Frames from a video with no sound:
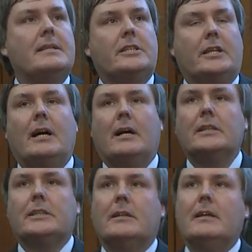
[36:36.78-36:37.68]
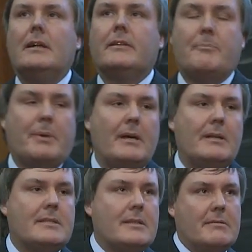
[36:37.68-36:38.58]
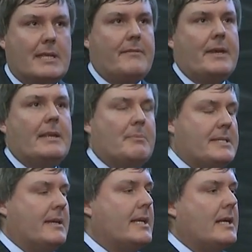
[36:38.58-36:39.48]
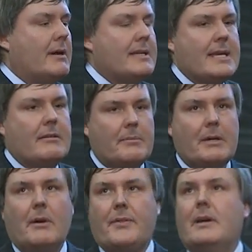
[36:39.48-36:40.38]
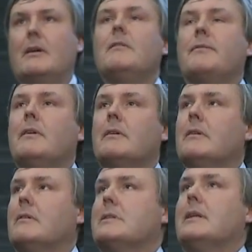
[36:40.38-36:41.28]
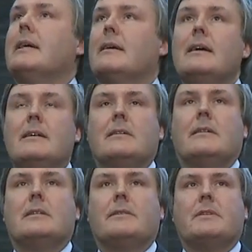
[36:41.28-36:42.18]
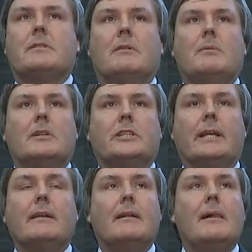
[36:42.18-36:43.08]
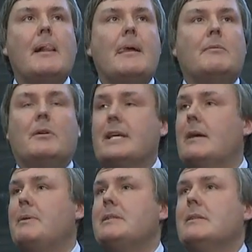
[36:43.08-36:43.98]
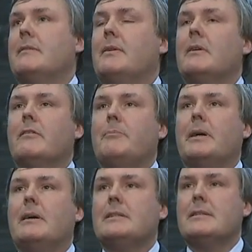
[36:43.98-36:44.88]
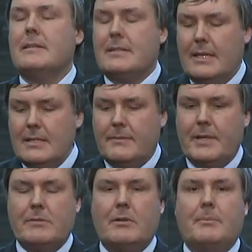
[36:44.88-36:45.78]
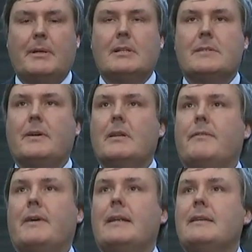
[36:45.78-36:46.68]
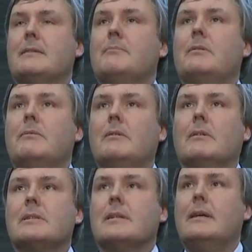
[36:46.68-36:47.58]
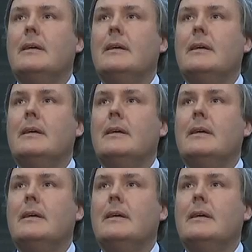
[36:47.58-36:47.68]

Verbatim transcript: in charge. The birds don't have any particular idea about what the whole flock looks like to those of us who are watching. What happens in the flock of birds is that individual birds follow fairly simple rules